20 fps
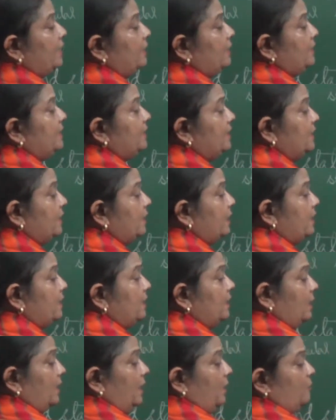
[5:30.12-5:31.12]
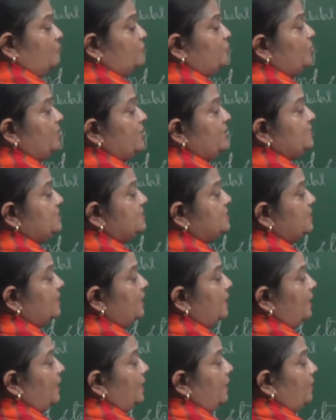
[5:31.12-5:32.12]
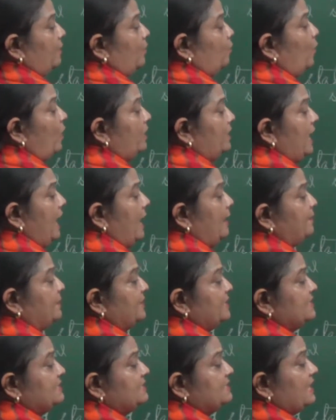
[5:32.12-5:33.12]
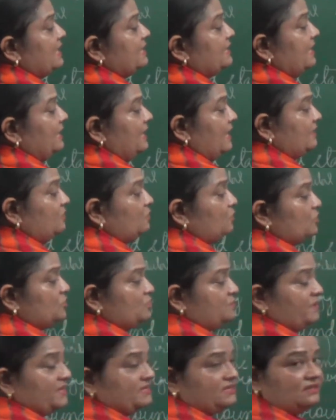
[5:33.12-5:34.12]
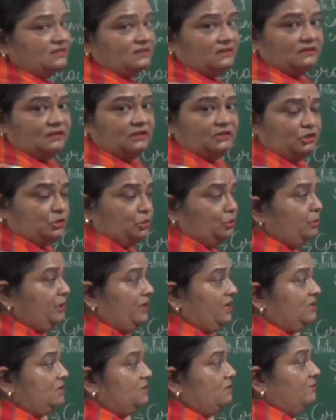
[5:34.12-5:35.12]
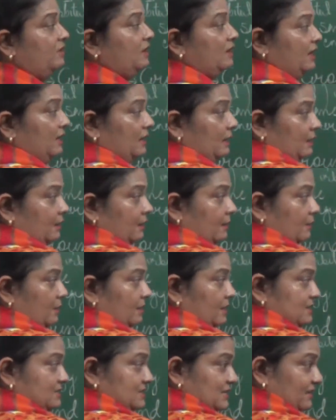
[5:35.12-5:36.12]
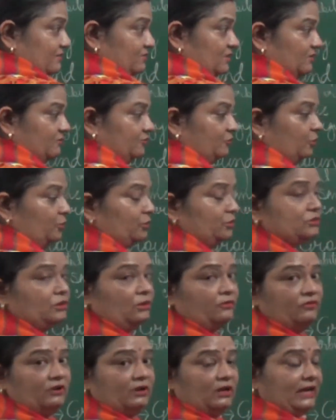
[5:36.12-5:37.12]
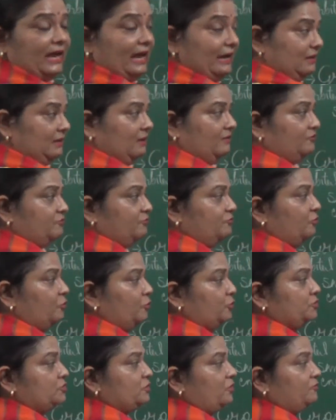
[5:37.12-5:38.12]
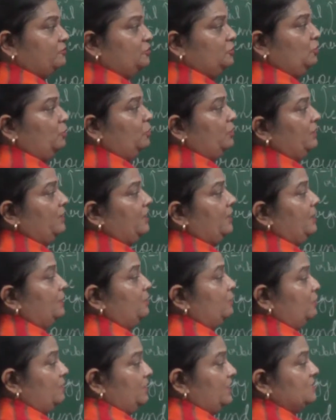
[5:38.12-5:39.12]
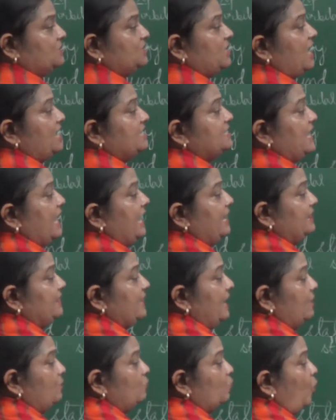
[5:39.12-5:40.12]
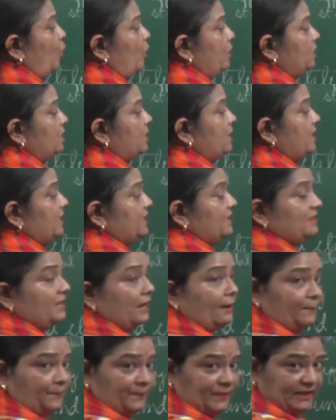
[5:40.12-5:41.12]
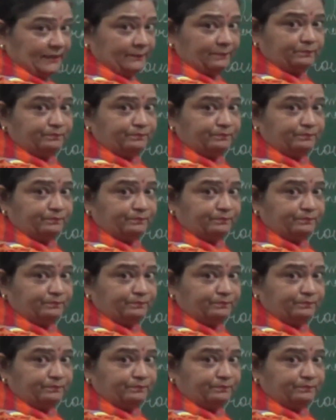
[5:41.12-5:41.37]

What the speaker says: Here first what happens, the electrons present in the 2s will receive the force or will get the force of nuclear charge, and then what, the p.